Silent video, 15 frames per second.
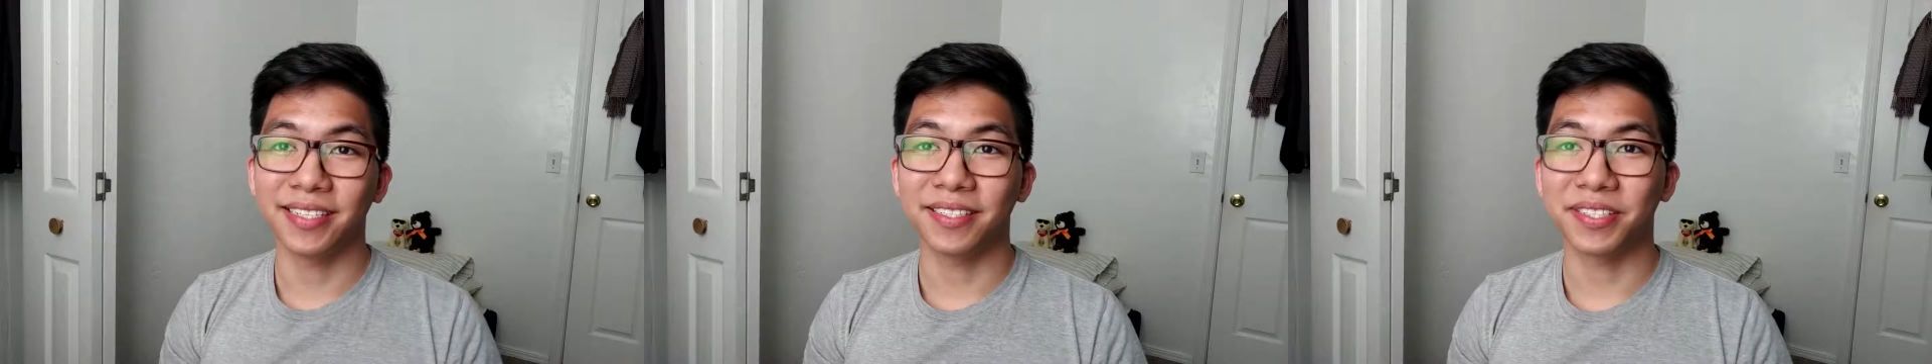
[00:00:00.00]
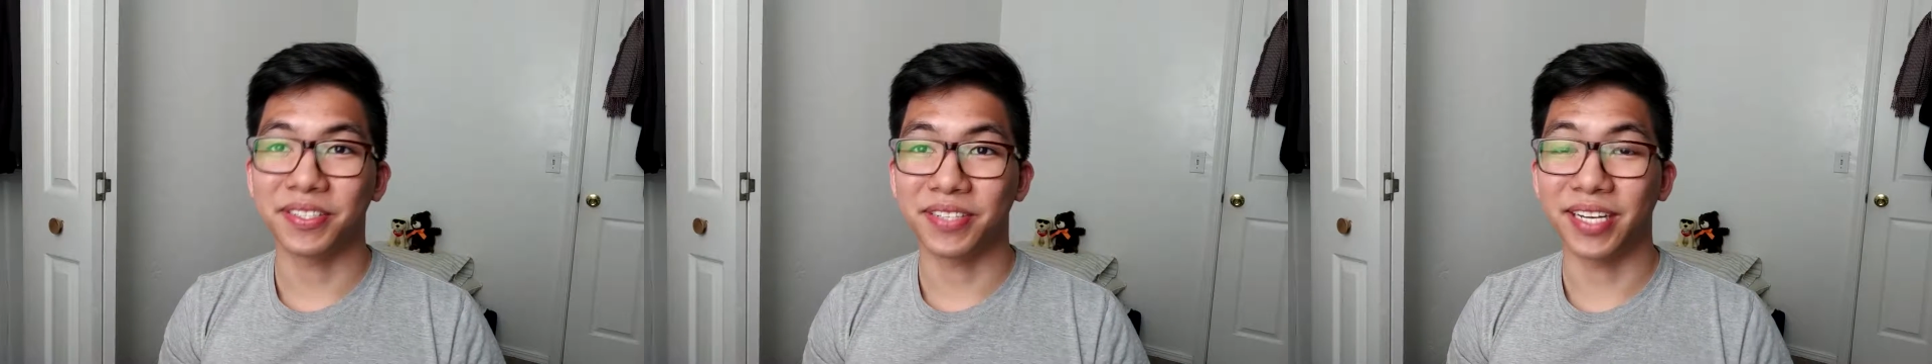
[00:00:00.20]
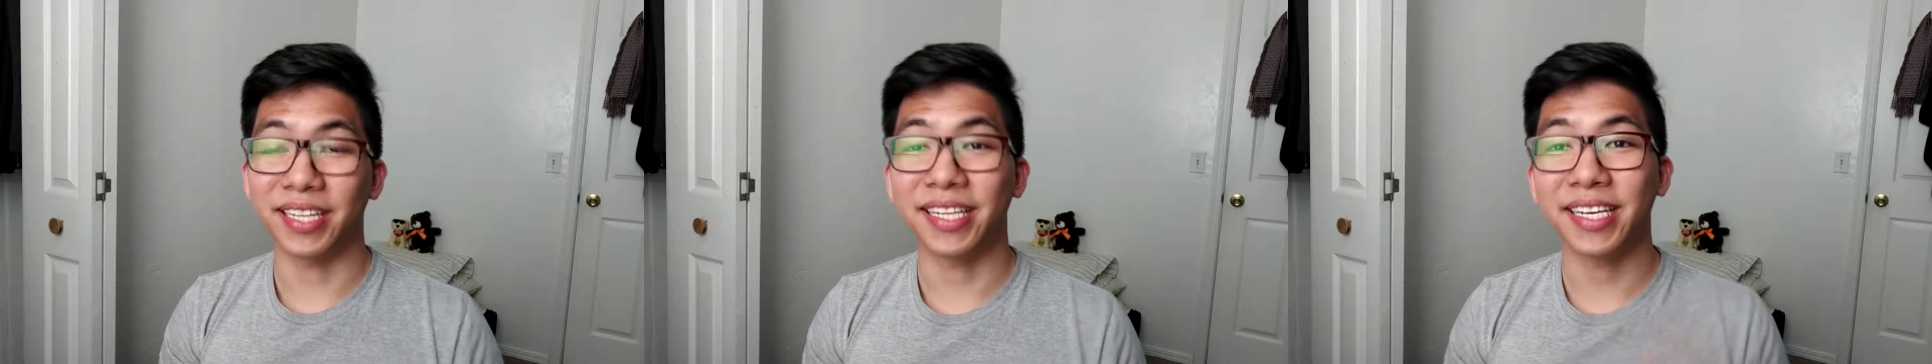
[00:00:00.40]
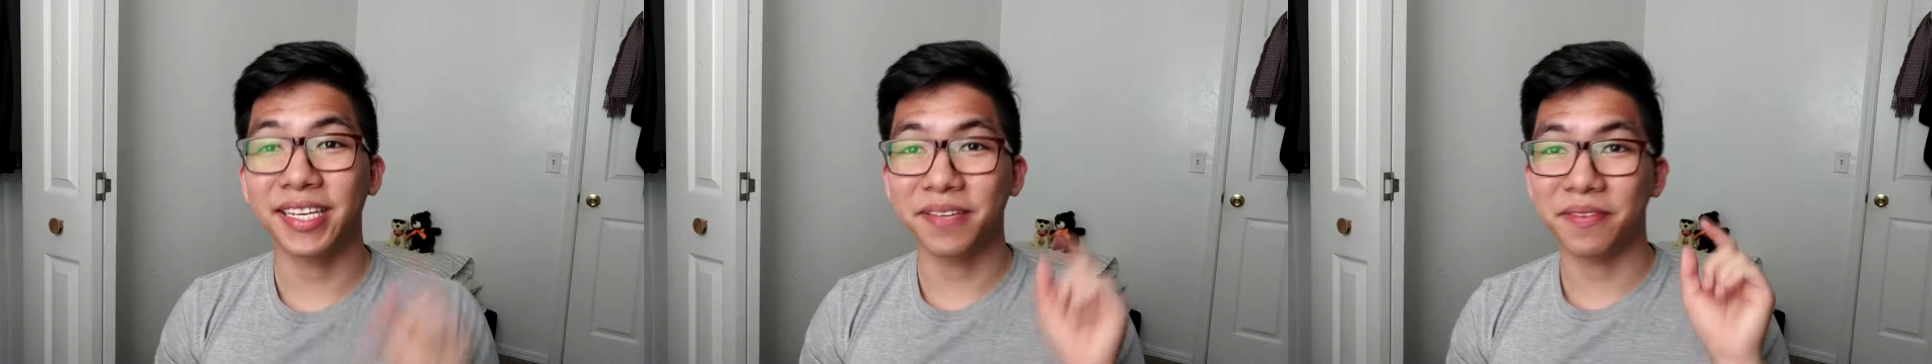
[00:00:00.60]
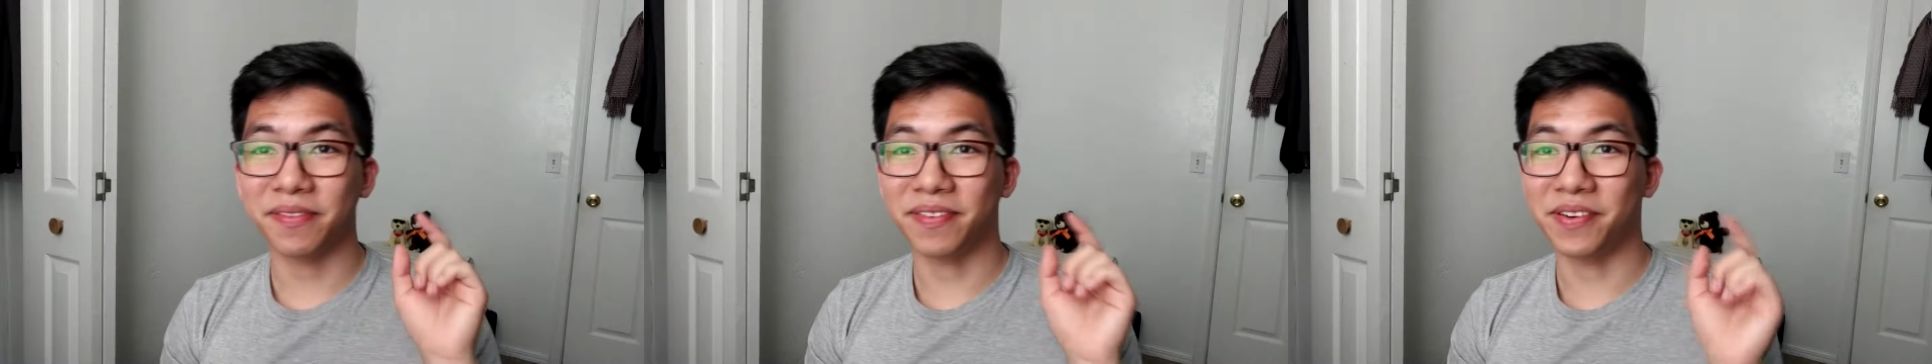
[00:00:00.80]
So yeah,
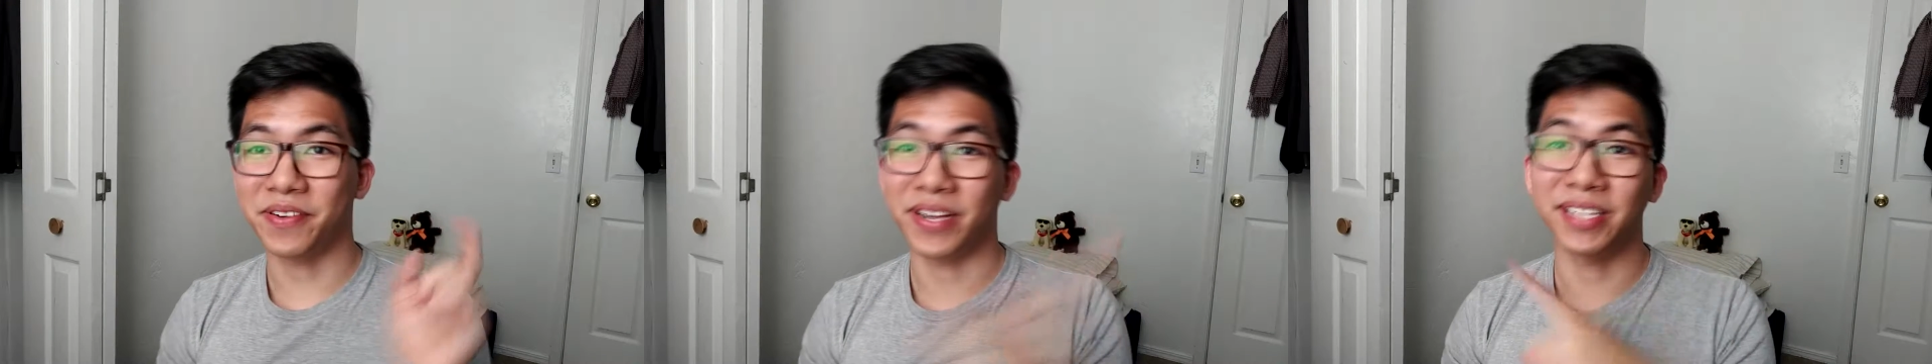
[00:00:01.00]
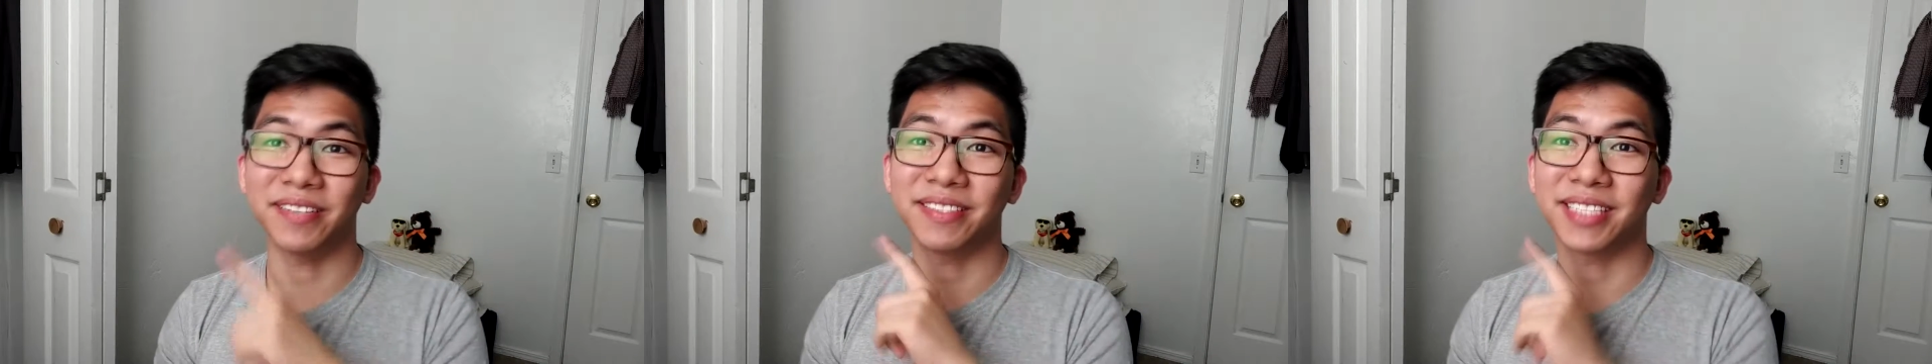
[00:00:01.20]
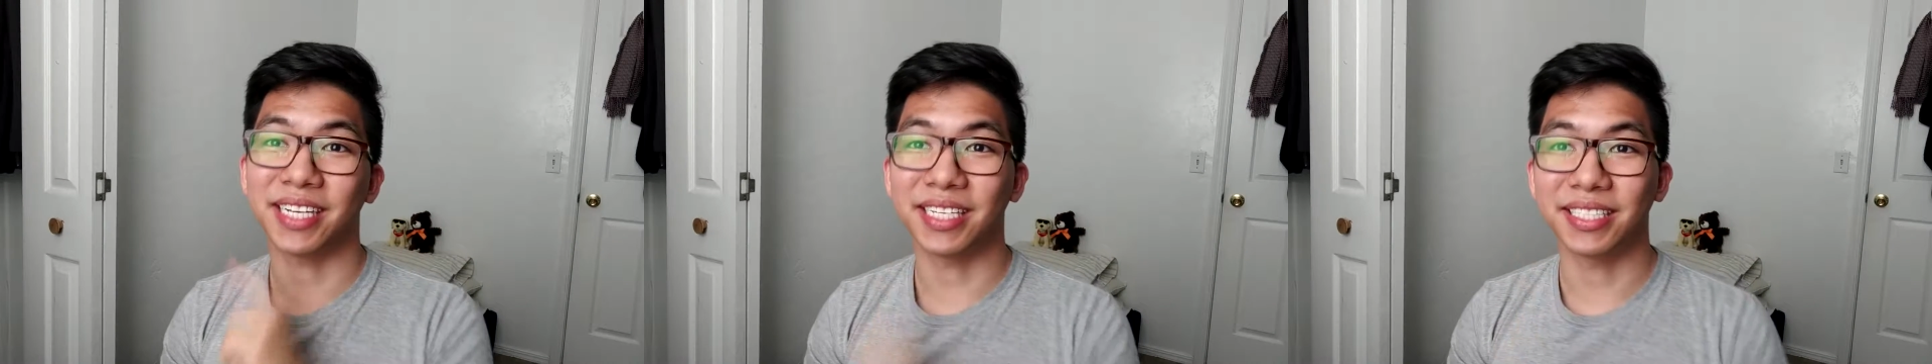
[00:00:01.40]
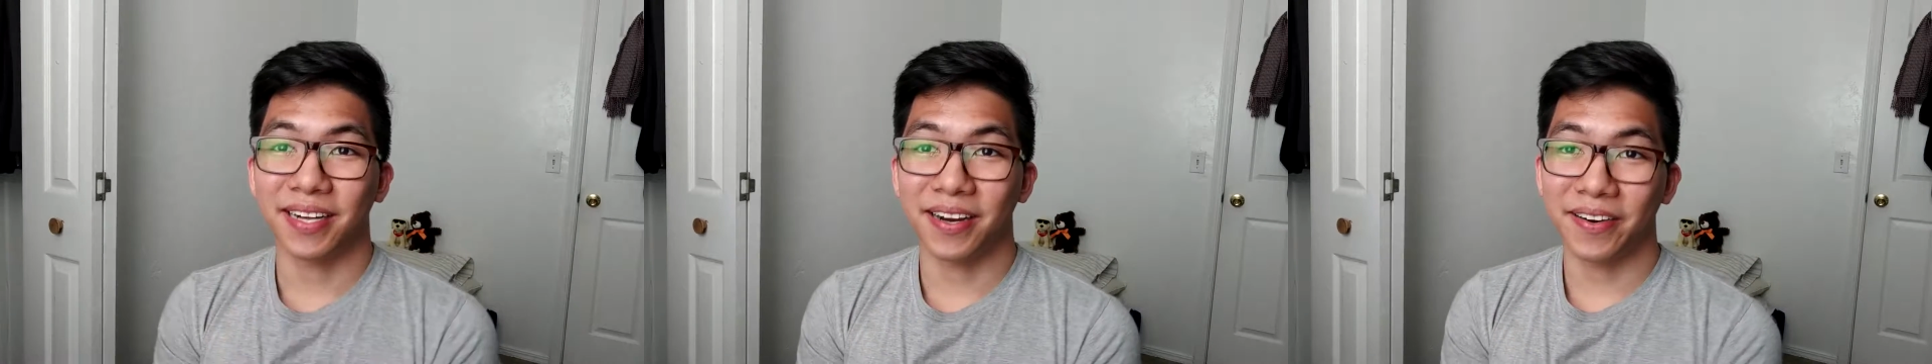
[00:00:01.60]
take it with a grain of salt.